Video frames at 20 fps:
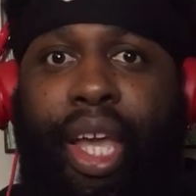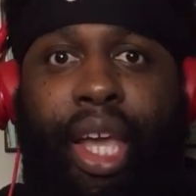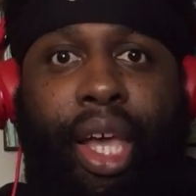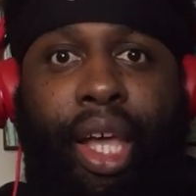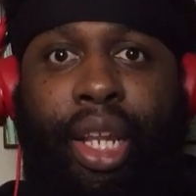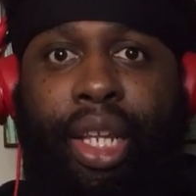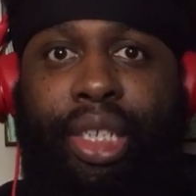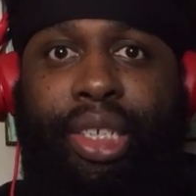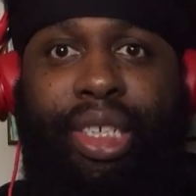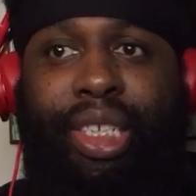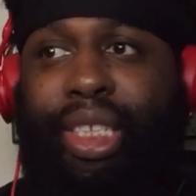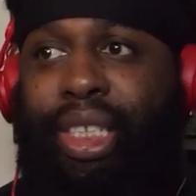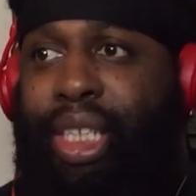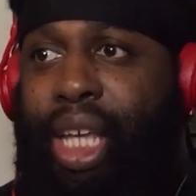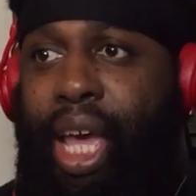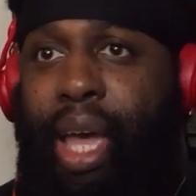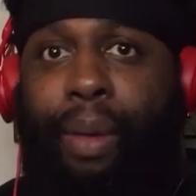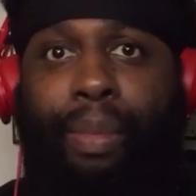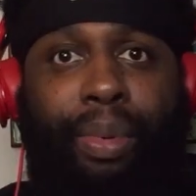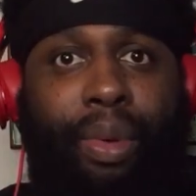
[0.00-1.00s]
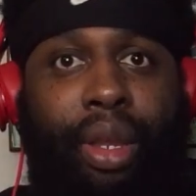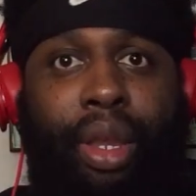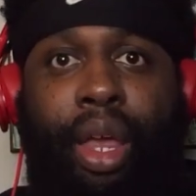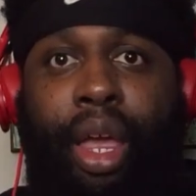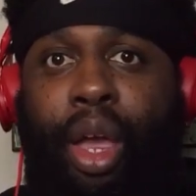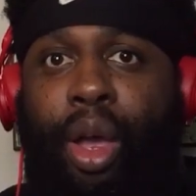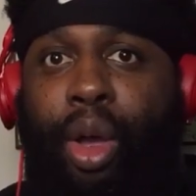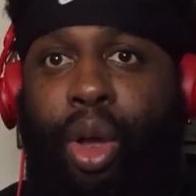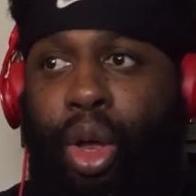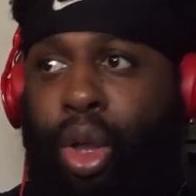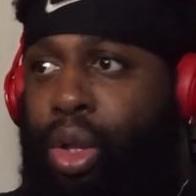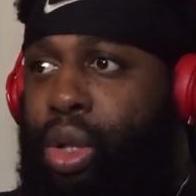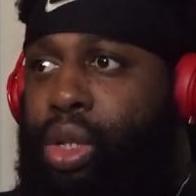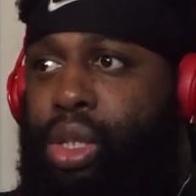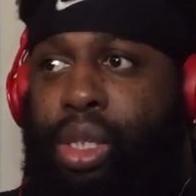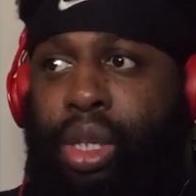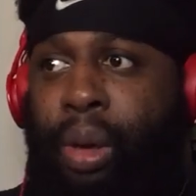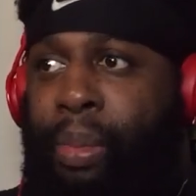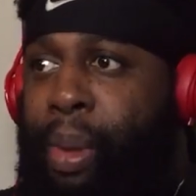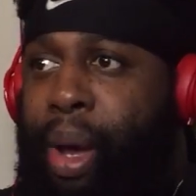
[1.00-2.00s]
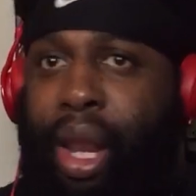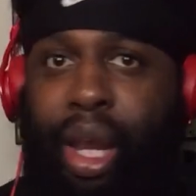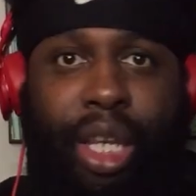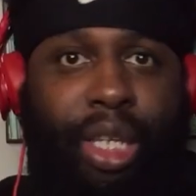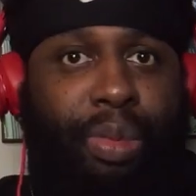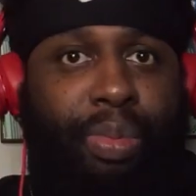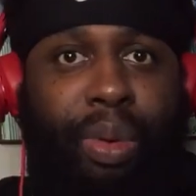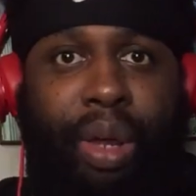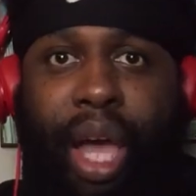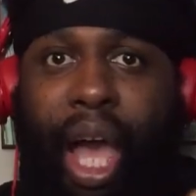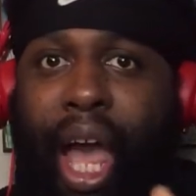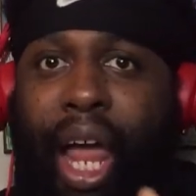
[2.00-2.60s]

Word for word: the hell had just happened? Somebody explain.